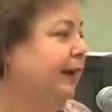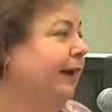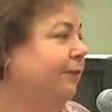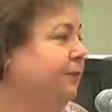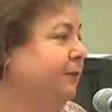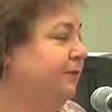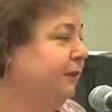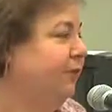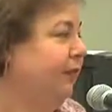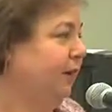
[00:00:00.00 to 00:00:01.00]
and
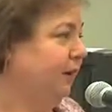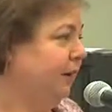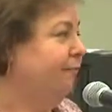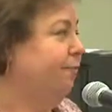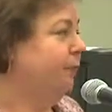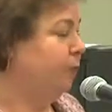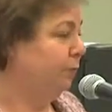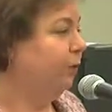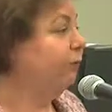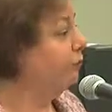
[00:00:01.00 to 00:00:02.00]
specific government
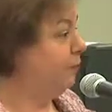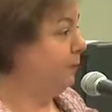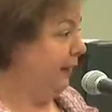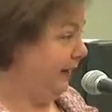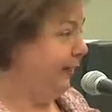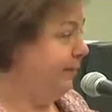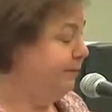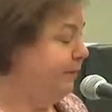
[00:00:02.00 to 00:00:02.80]
roles to play.